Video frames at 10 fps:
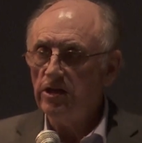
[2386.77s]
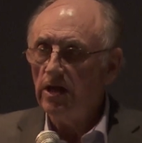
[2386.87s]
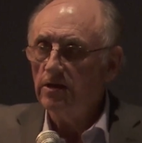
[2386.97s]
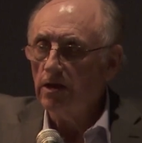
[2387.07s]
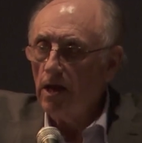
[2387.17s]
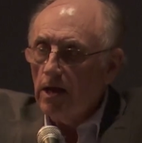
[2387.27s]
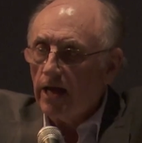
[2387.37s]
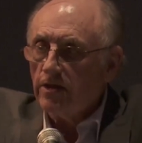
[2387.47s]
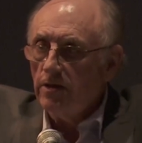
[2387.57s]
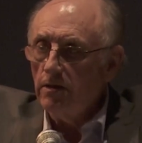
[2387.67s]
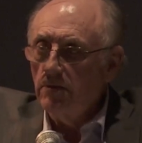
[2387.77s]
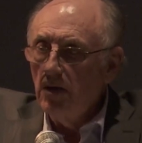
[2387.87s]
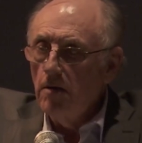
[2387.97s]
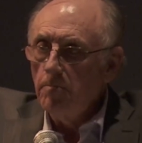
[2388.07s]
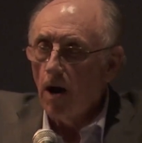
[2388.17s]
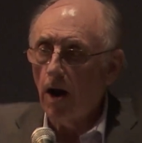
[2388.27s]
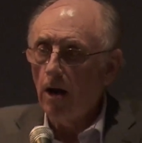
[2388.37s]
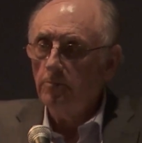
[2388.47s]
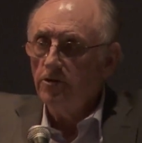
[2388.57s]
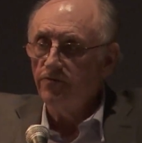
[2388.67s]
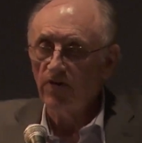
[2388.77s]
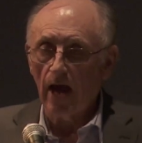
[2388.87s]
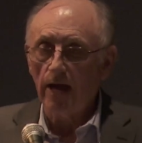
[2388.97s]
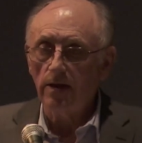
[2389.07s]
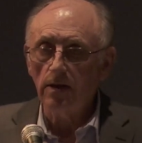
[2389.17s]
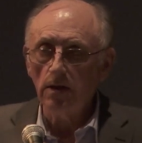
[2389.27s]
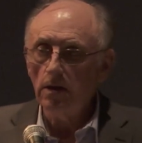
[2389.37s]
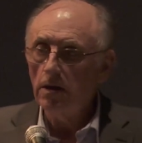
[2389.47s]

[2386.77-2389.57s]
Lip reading: in an elected Parliament of Canada